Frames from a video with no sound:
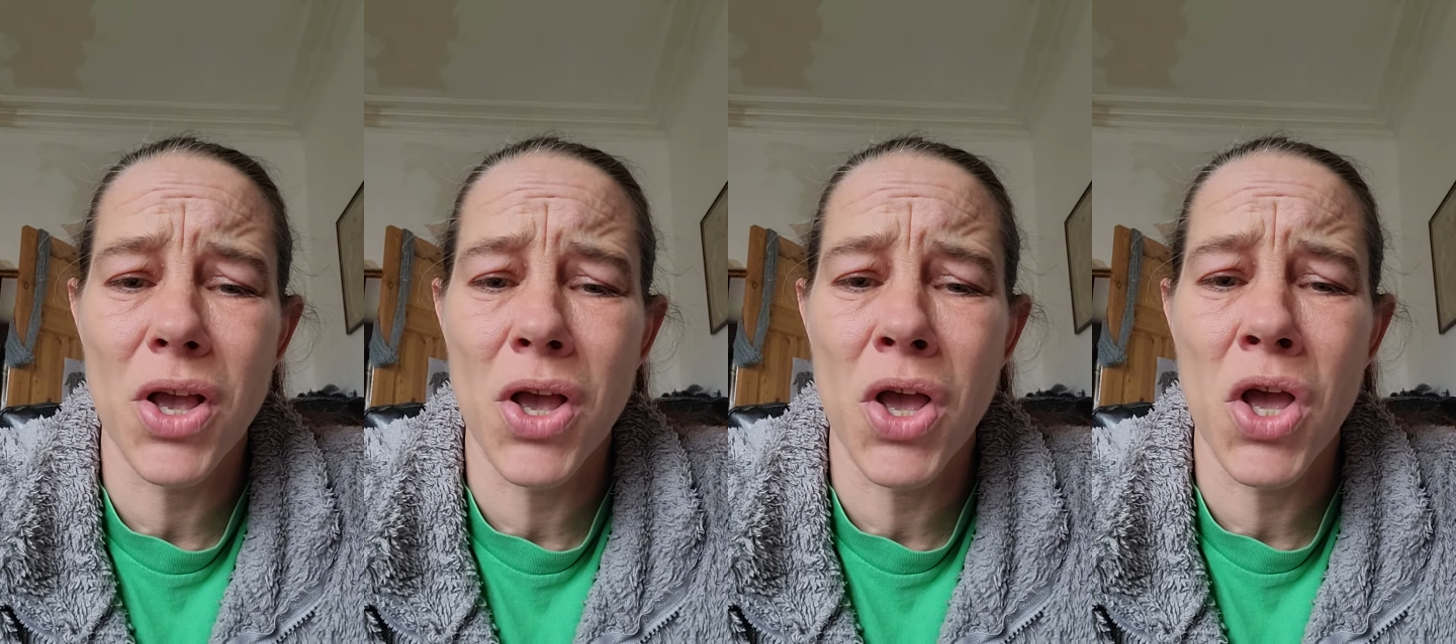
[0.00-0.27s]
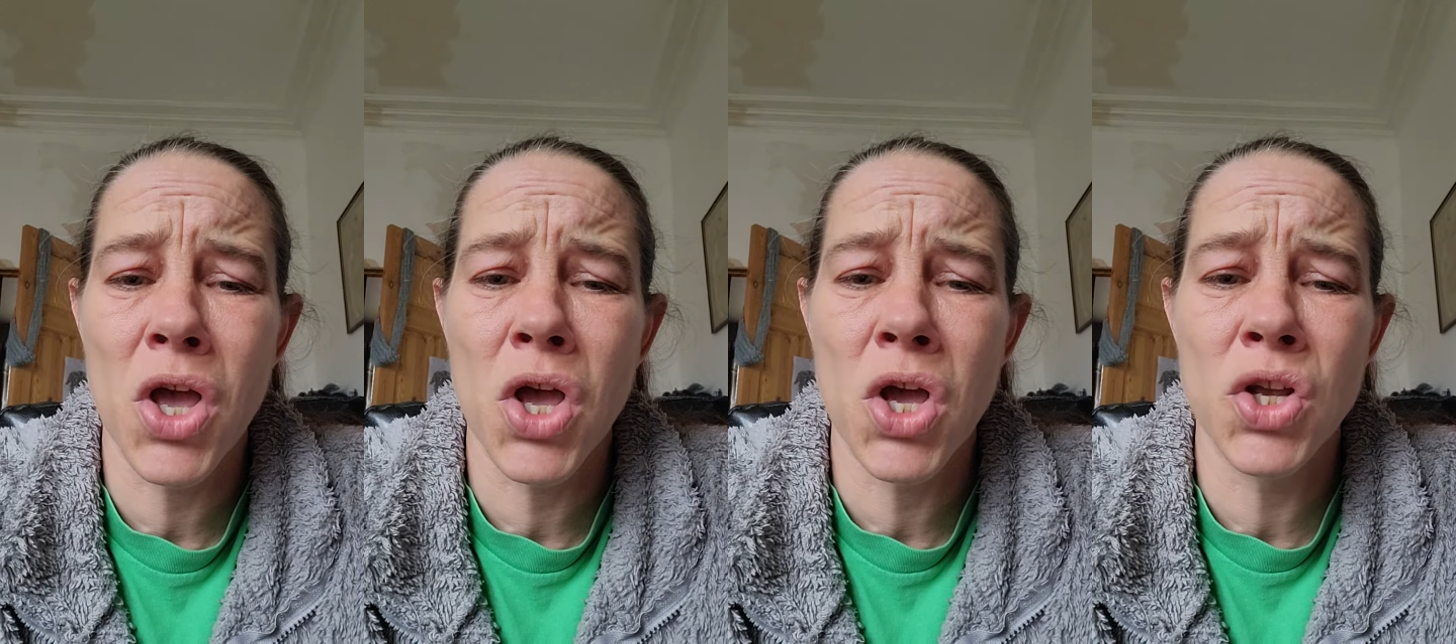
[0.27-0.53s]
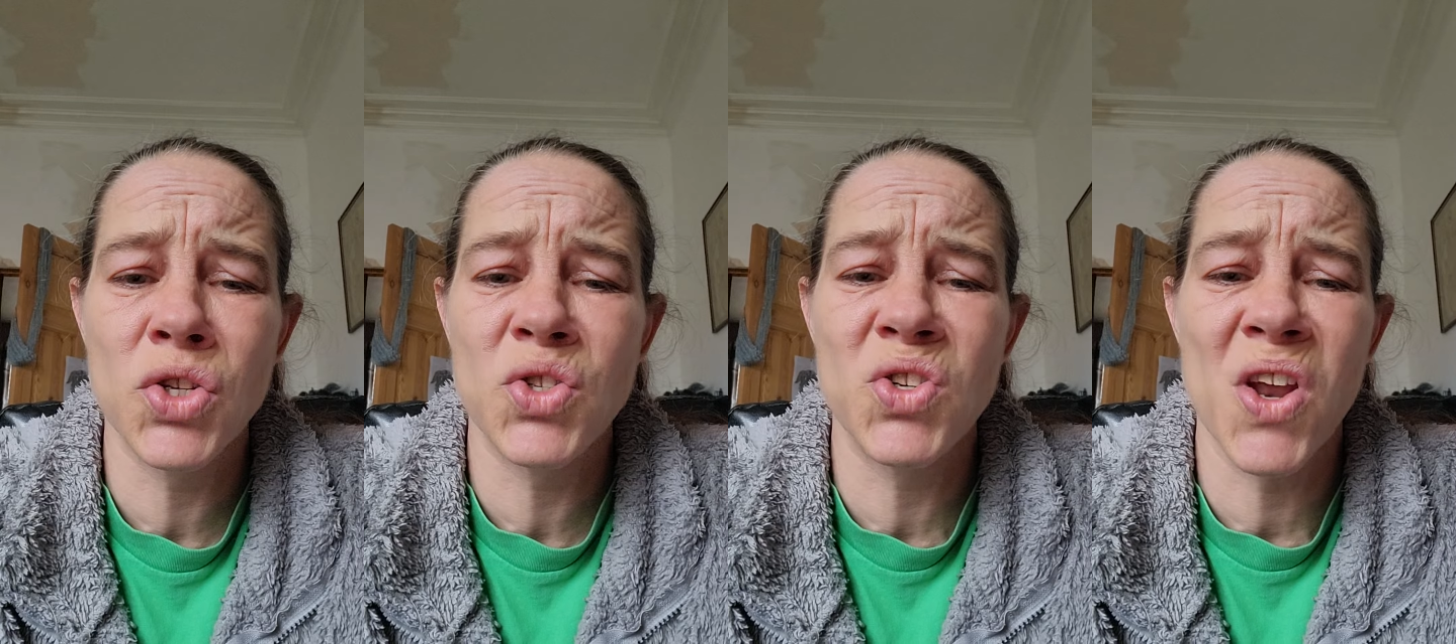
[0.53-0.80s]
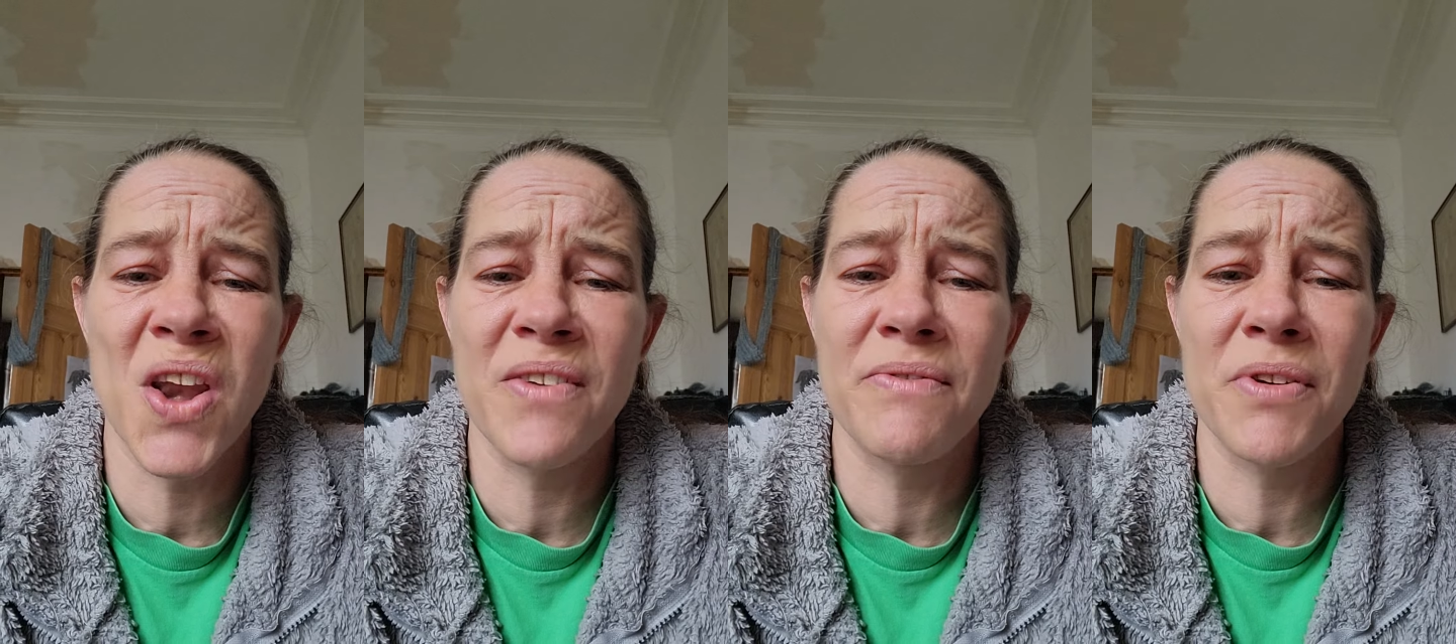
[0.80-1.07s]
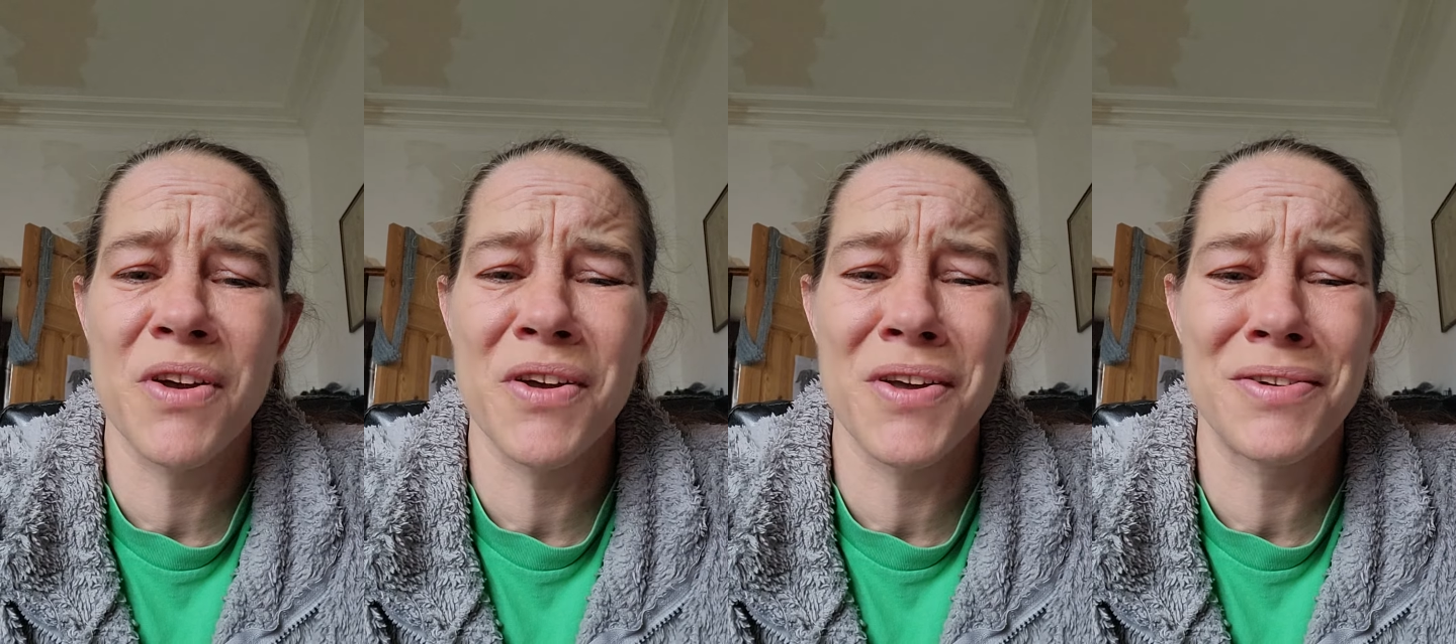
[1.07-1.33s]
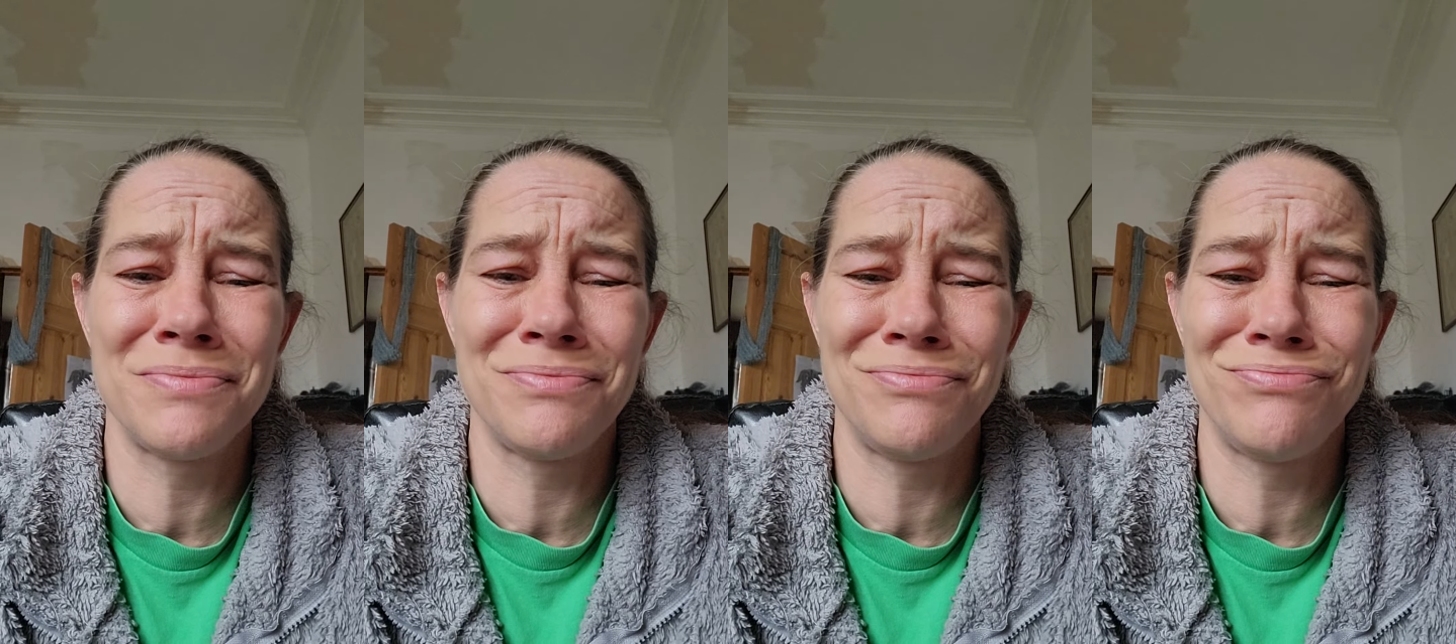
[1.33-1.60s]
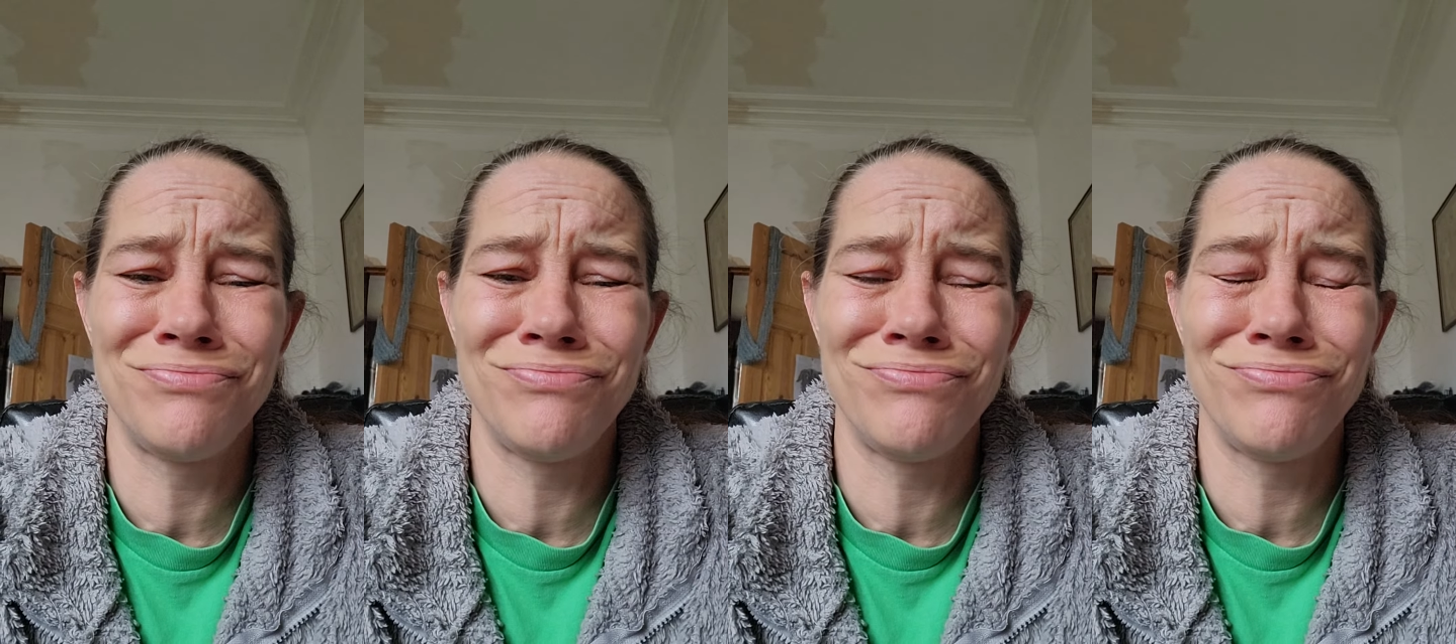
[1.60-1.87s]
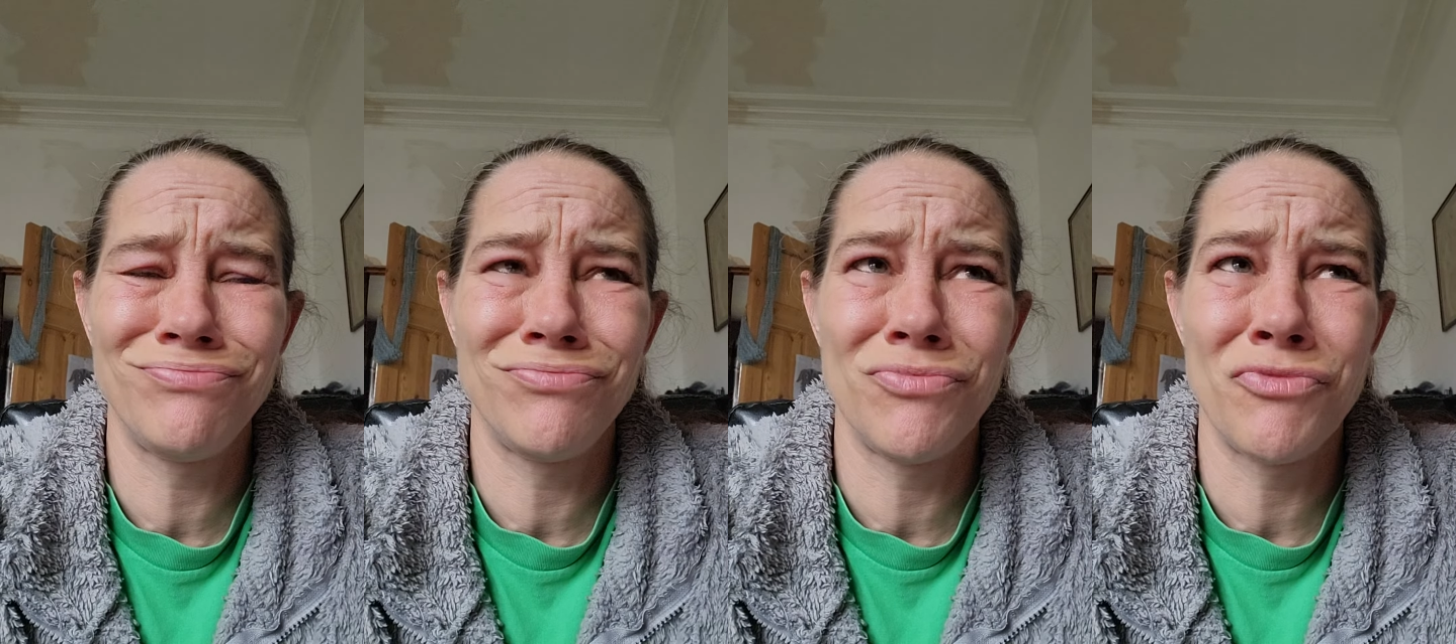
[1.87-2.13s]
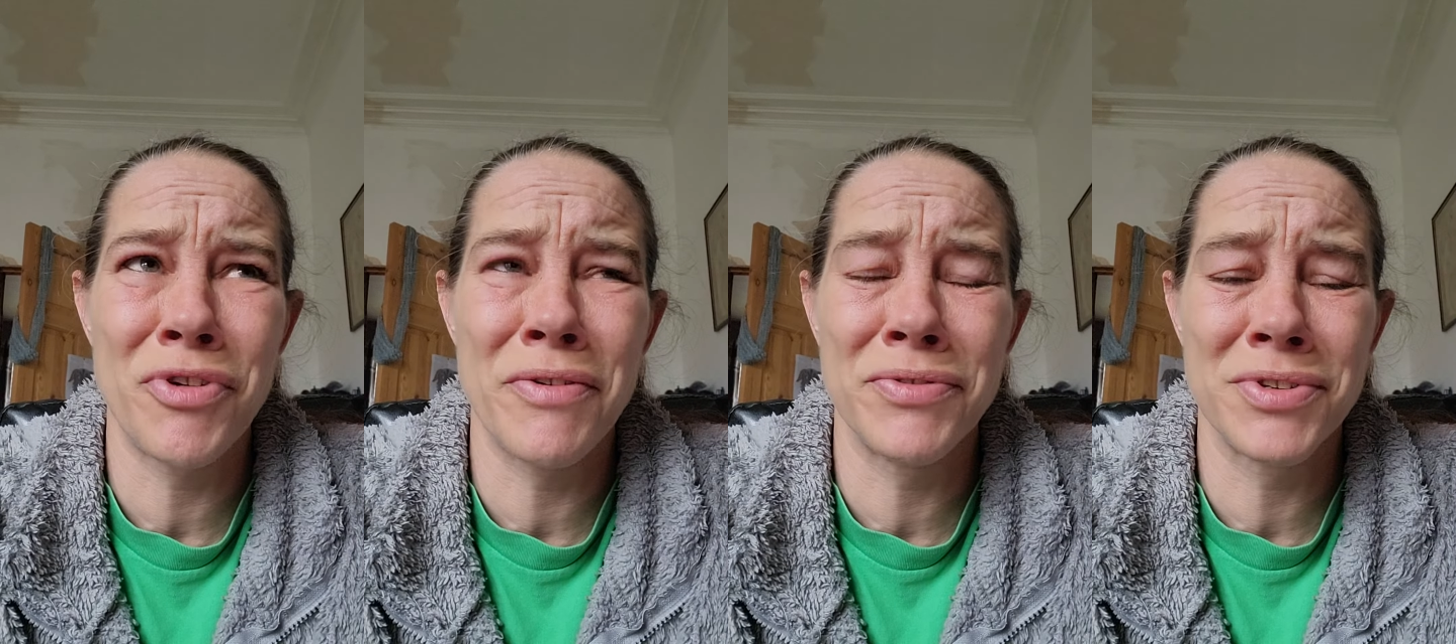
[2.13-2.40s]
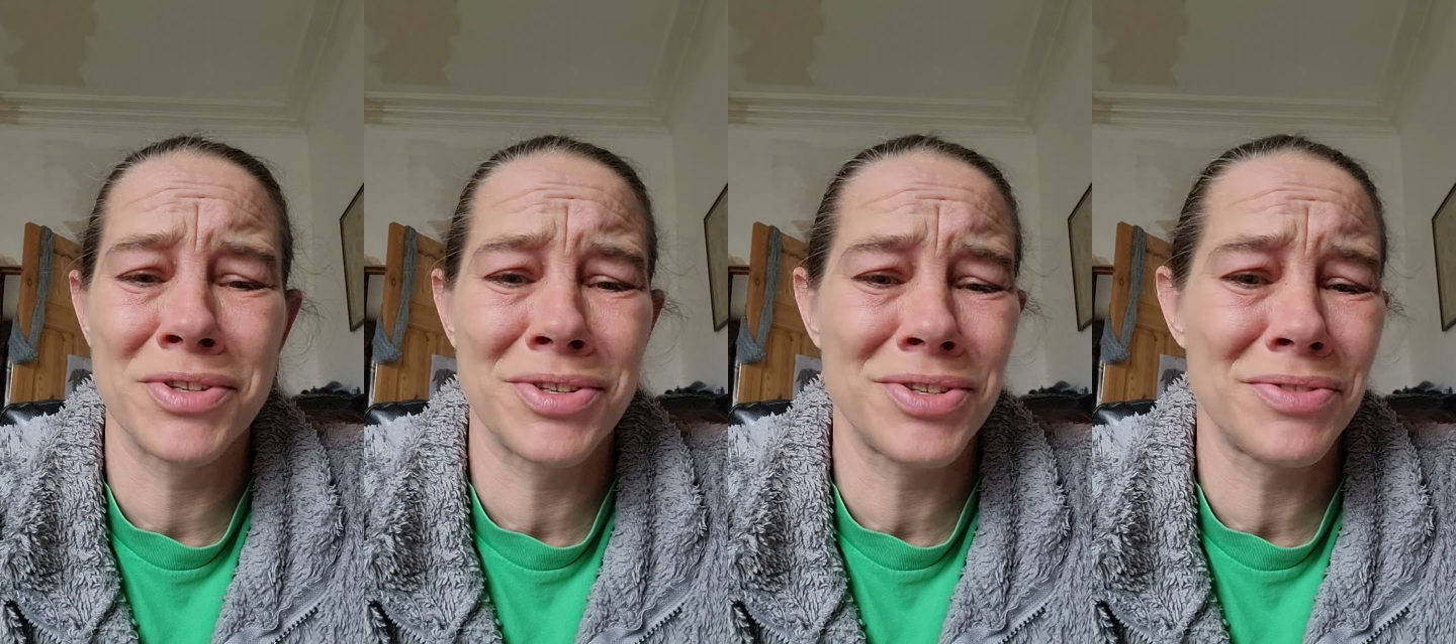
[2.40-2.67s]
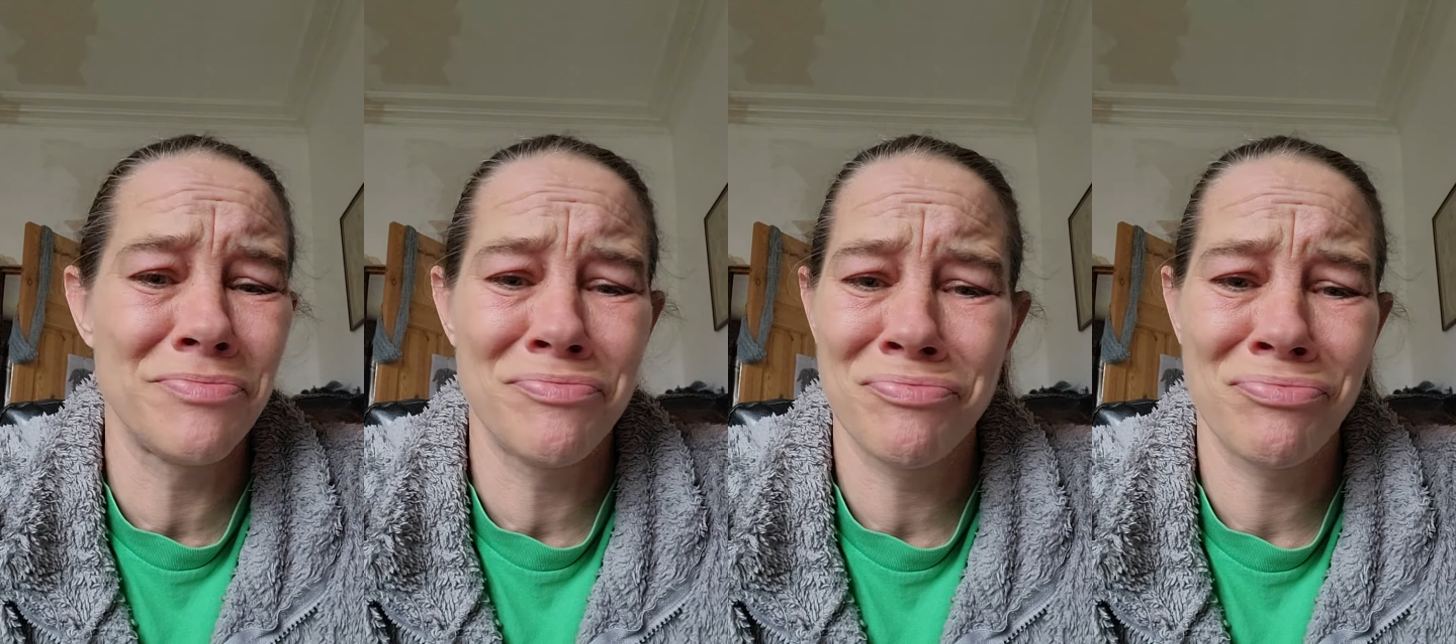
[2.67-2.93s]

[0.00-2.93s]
Jennifer Rivers.